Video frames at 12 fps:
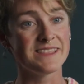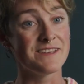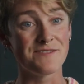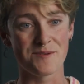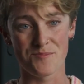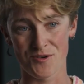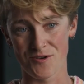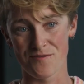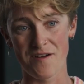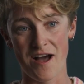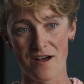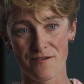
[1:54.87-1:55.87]
living proof
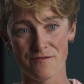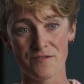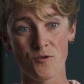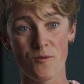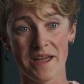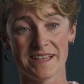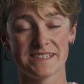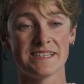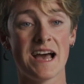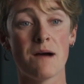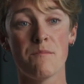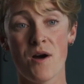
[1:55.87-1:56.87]
of the ways
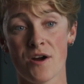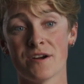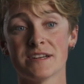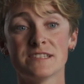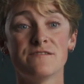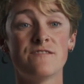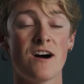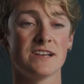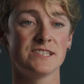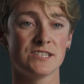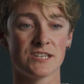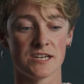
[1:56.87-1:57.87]
that parks
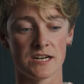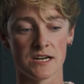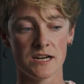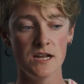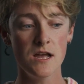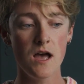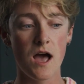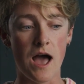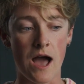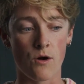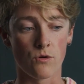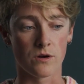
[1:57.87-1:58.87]
foster
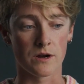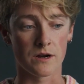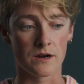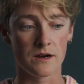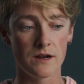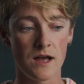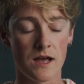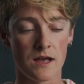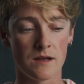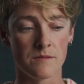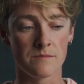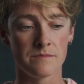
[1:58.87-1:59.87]
our
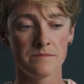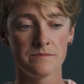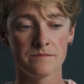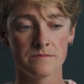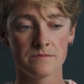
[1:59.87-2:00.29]
um,